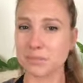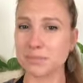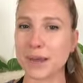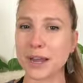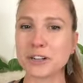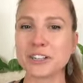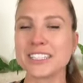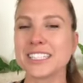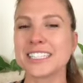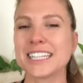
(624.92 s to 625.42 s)

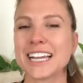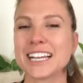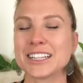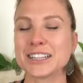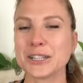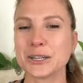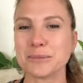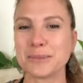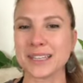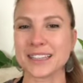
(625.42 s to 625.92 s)
Better to take a
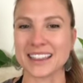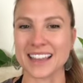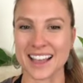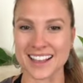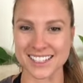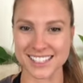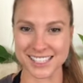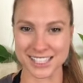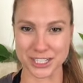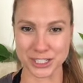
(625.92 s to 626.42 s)
little bit
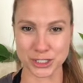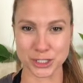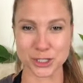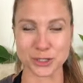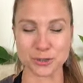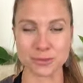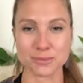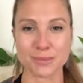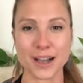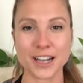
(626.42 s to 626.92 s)
less than
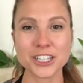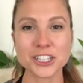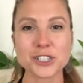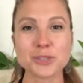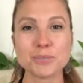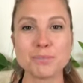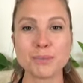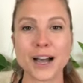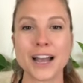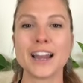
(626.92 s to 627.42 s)
too
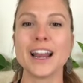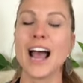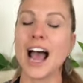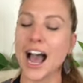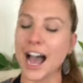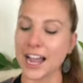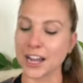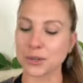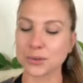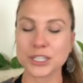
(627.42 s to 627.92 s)
much, but
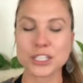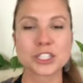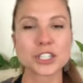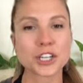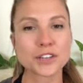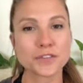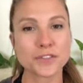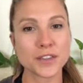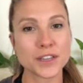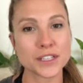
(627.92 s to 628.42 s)
I only
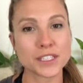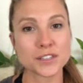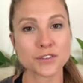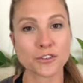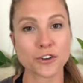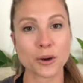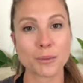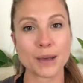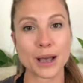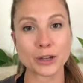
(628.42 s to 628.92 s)
took this
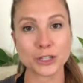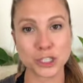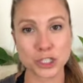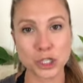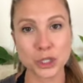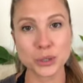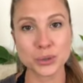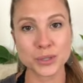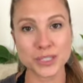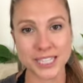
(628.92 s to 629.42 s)
for about
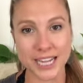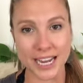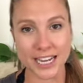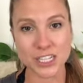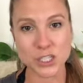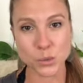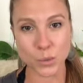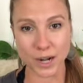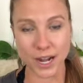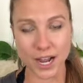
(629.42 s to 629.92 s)
two
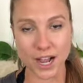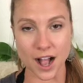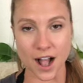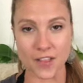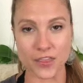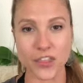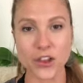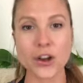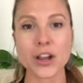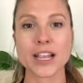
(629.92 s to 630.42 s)
days when I
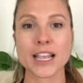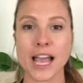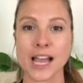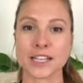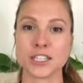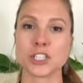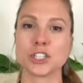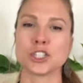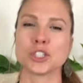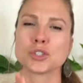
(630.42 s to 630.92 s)
got there,
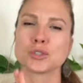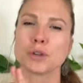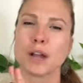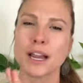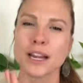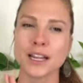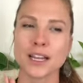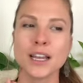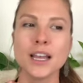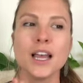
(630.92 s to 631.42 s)
again, to just
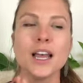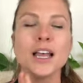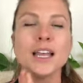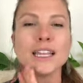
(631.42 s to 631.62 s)
try to